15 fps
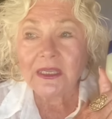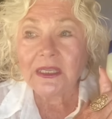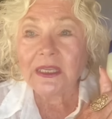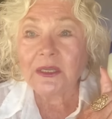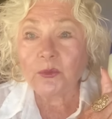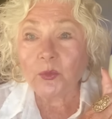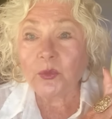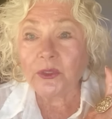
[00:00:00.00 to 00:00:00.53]

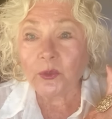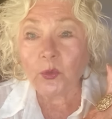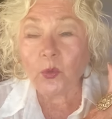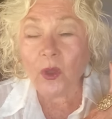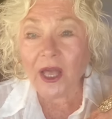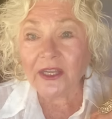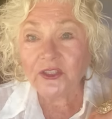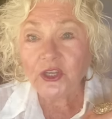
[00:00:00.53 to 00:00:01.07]
It will
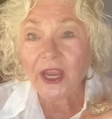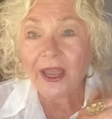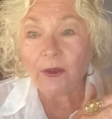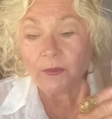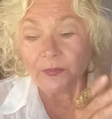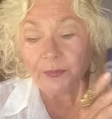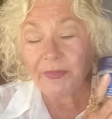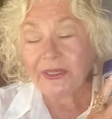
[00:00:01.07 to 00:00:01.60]
wash
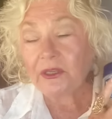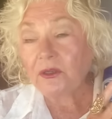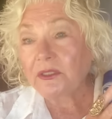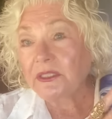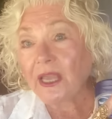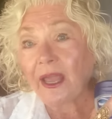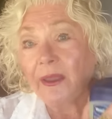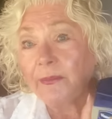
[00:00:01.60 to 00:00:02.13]
out because
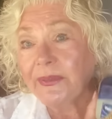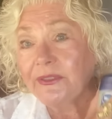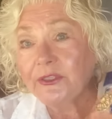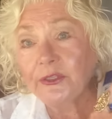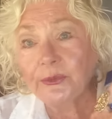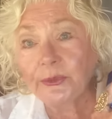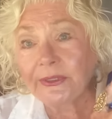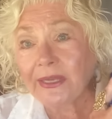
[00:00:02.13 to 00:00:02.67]
I've been
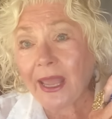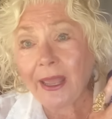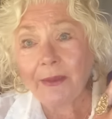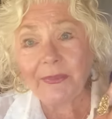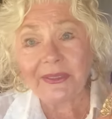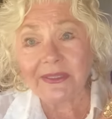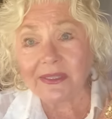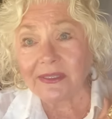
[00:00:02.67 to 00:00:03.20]
doing, I've
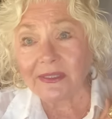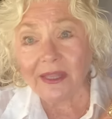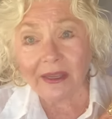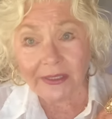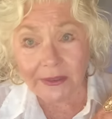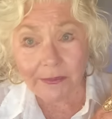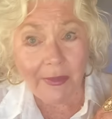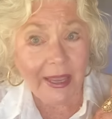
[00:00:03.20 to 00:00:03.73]
been
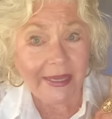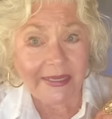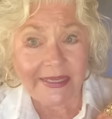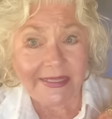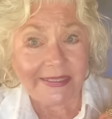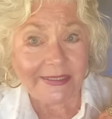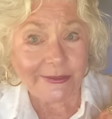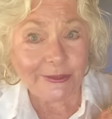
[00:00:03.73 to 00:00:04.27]
slugging my
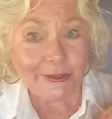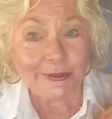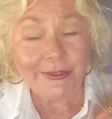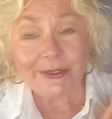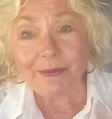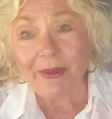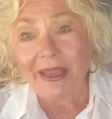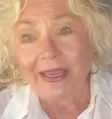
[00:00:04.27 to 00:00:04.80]

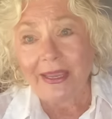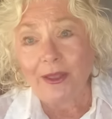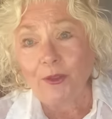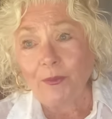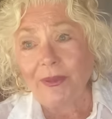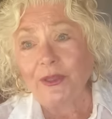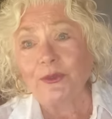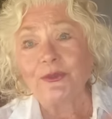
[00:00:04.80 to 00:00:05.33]
heels, my
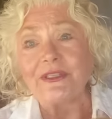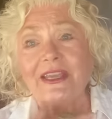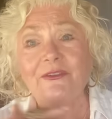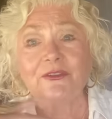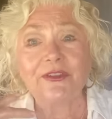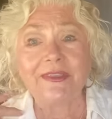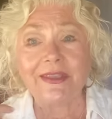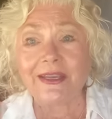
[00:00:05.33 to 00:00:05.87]
elbows,
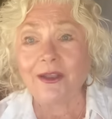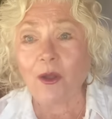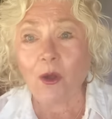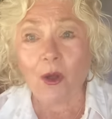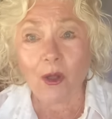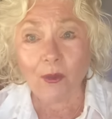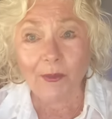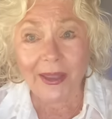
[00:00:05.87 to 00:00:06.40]
everything
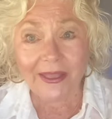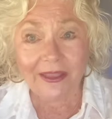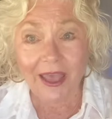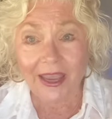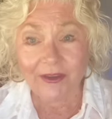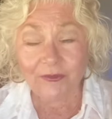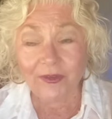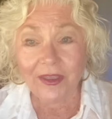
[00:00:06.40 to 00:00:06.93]
all my
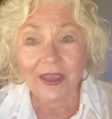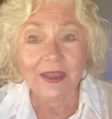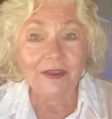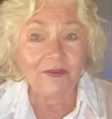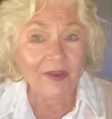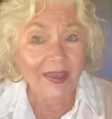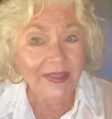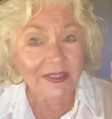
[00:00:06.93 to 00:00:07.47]
life.
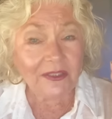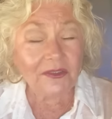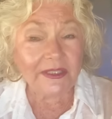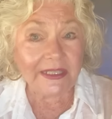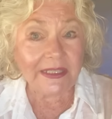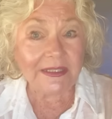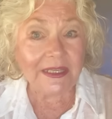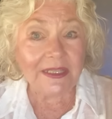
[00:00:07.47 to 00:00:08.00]

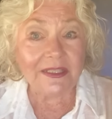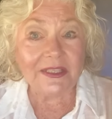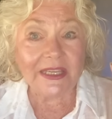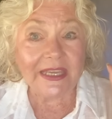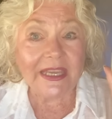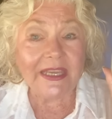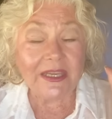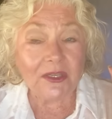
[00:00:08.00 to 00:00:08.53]
Vaseline is a
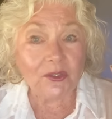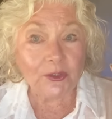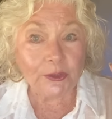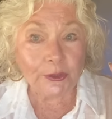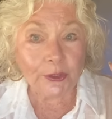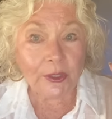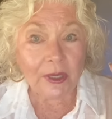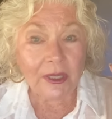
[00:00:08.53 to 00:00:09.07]

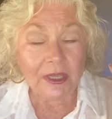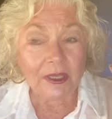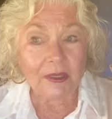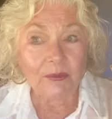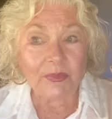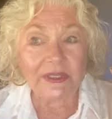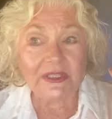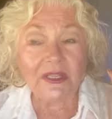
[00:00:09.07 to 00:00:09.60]
healer
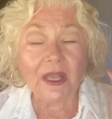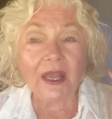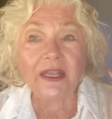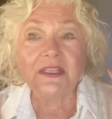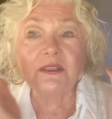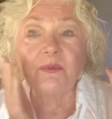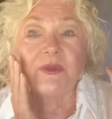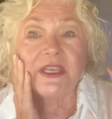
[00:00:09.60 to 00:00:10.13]

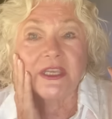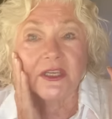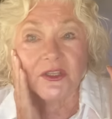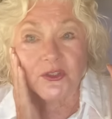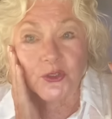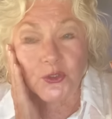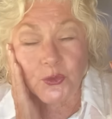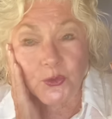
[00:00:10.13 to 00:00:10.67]
besides being
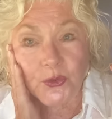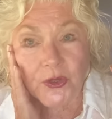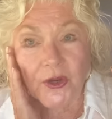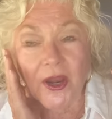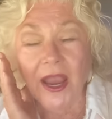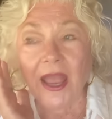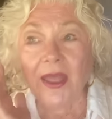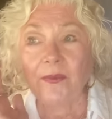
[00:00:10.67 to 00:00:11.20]
a
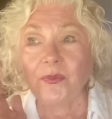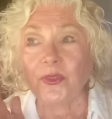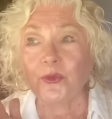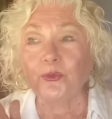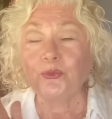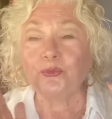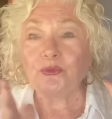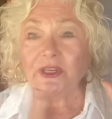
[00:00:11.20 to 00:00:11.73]
soother. And the
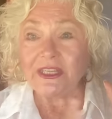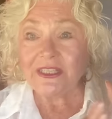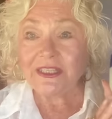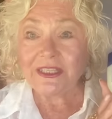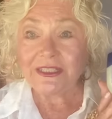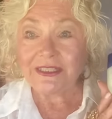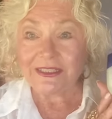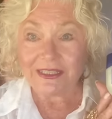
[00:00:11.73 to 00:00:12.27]

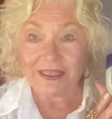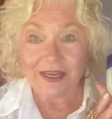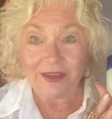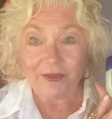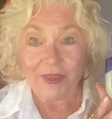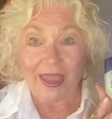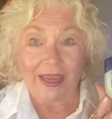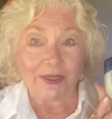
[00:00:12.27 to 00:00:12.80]
reason
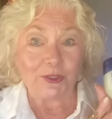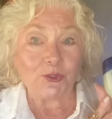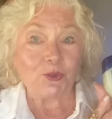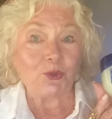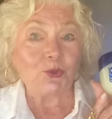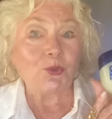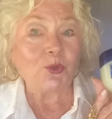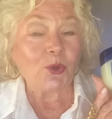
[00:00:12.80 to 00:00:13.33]
that
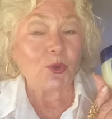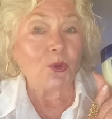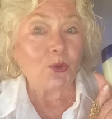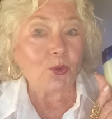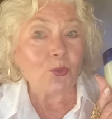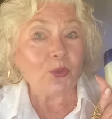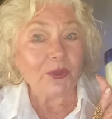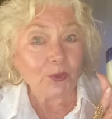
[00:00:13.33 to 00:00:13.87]
you
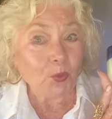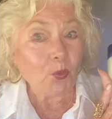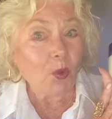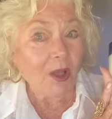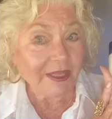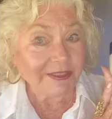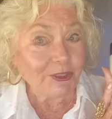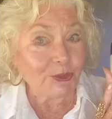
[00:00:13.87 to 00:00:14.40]
will
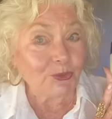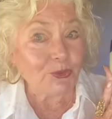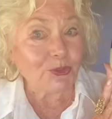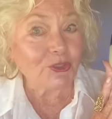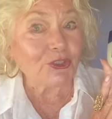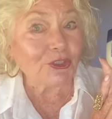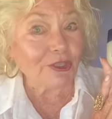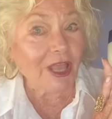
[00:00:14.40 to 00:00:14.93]
want to
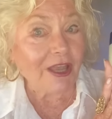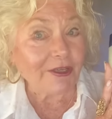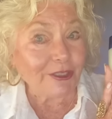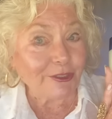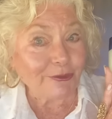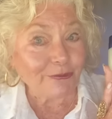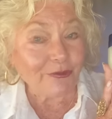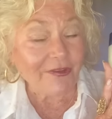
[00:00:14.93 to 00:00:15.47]
slug
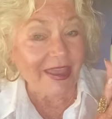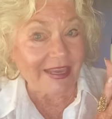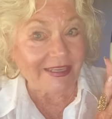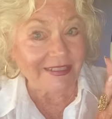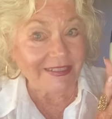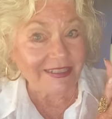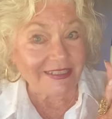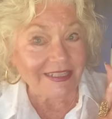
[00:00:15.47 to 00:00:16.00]
your
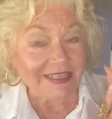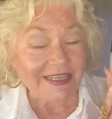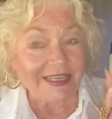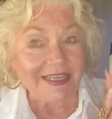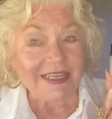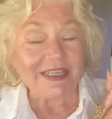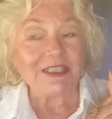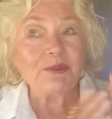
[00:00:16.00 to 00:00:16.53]
face
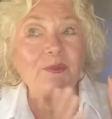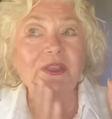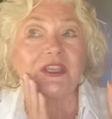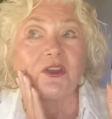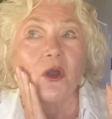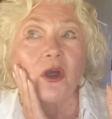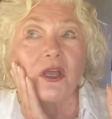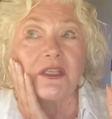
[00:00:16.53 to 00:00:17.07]
is
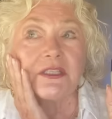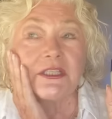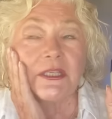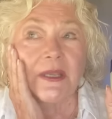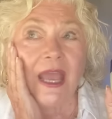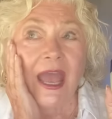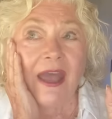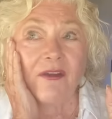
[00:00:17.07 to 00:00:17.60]
because
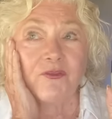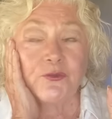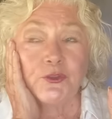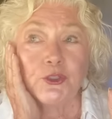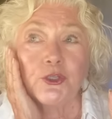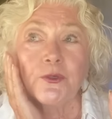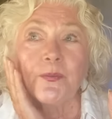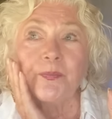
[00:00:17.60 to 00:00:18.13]

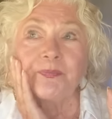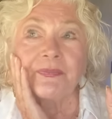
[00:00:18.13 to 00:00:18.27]
after